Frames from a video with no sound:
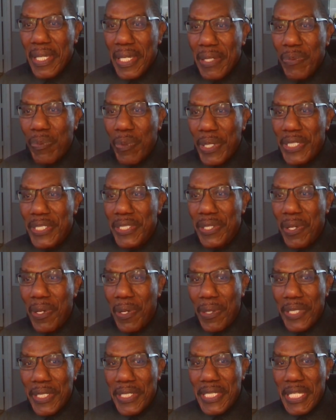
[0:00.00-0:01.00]
in what is
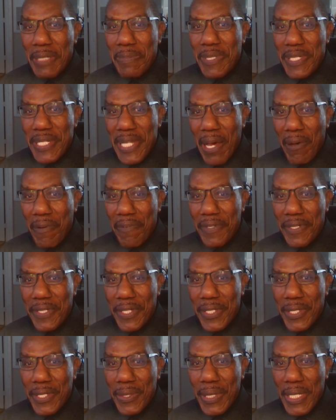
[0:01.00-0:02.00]
called the Deep South in
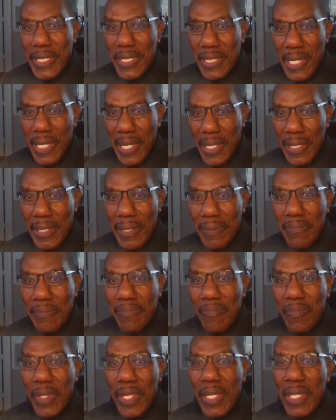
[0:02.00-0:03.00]
the USA.
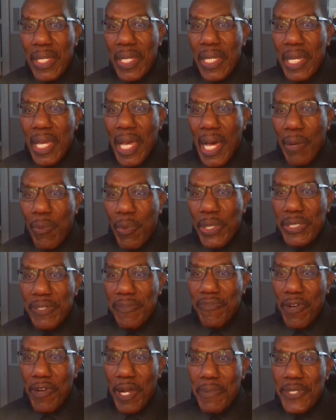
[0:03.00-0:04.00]
I went to
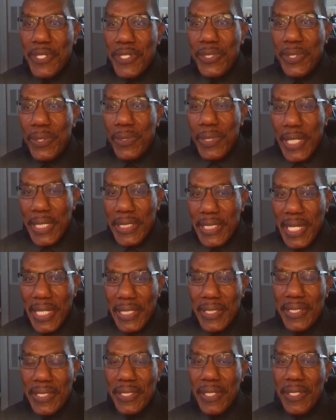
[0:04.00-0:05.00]
pharmacy school at
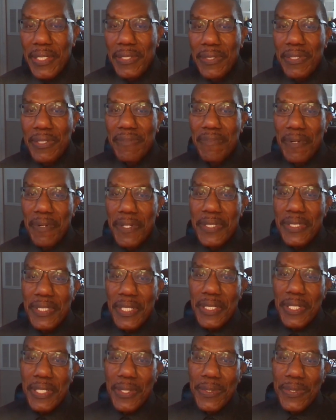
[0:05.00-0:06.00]
Texas Southern University
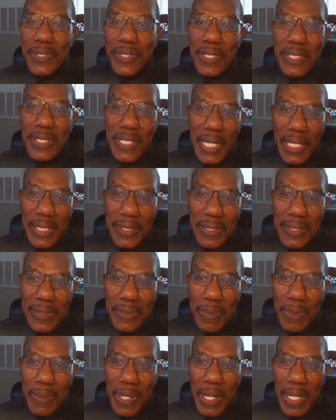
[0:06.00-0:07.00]
in Houston,
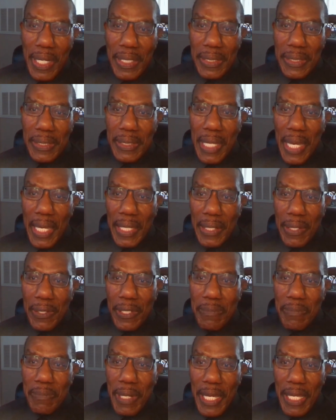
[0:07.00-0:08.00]
Texas, where I
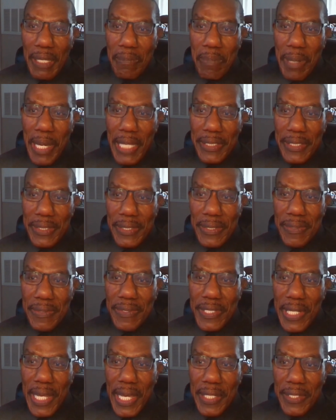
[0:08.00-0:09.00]
earned my Bachelor of
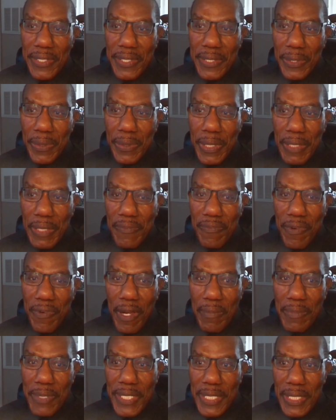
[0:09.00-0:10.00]
Science degree in
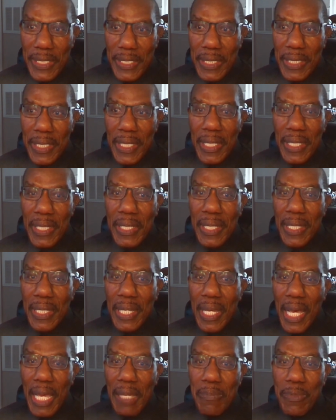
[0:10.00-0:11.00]
pharmacy.
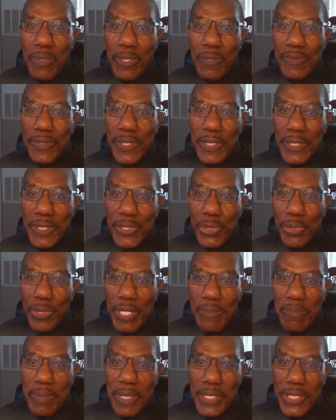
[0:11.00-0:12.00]
I moved to
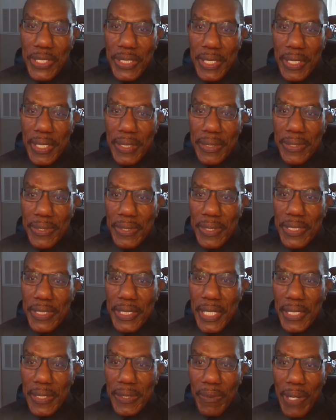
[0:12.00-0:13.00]
Detroit, Michigan to
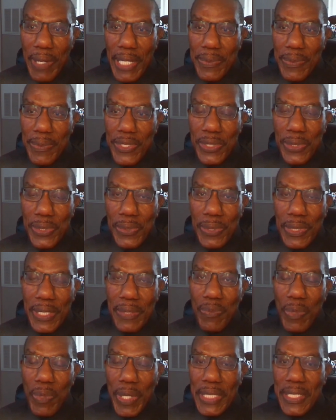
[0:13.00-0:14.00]
attend graduate school
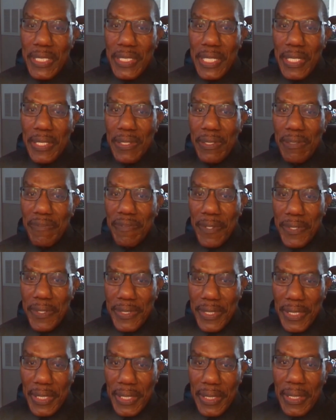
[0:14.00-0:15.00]
at Wayne State
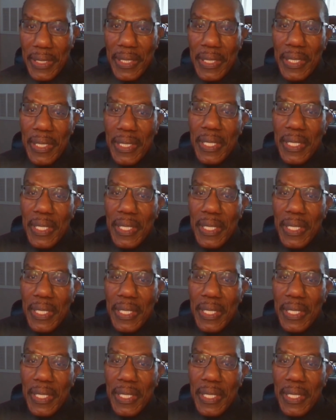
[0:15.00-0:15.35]
University,